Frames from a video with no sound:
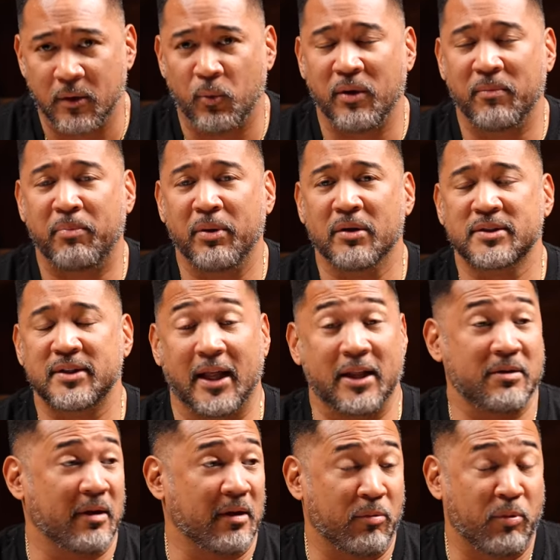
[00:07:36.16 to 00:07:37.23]
we built
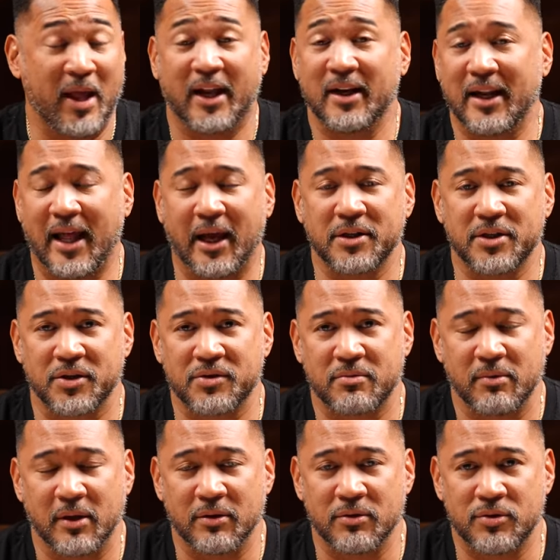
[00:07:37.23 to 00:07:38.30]
and we had an exit
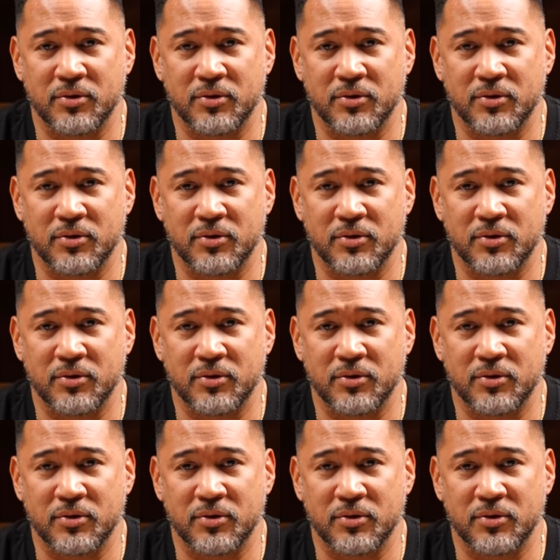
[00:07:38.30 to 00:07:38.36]
in